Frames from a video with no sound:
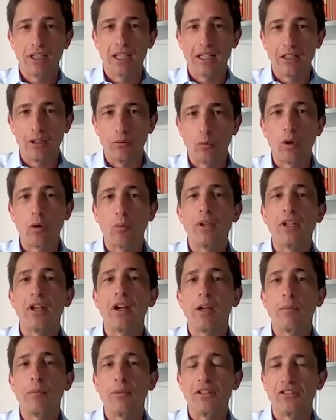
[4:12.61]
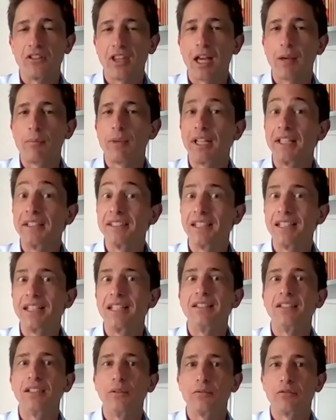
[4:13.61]
And what we hope is that makes it
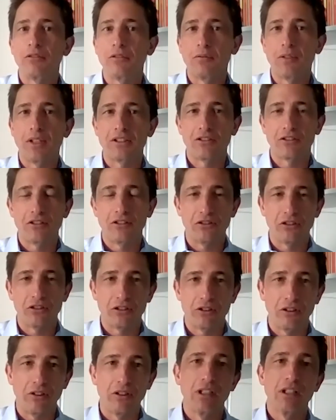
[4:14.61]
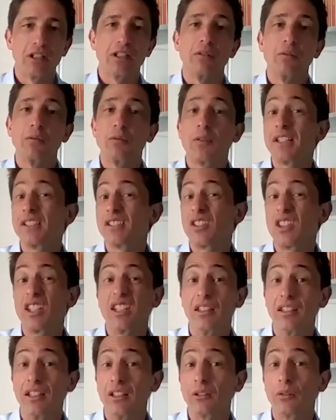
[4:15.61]
easy for investors to invest
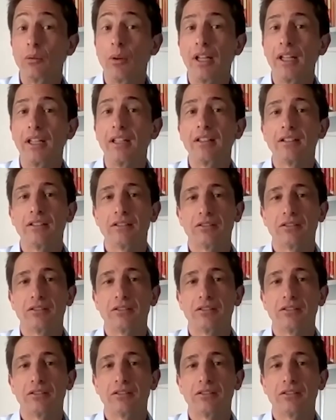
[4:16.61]
in this way.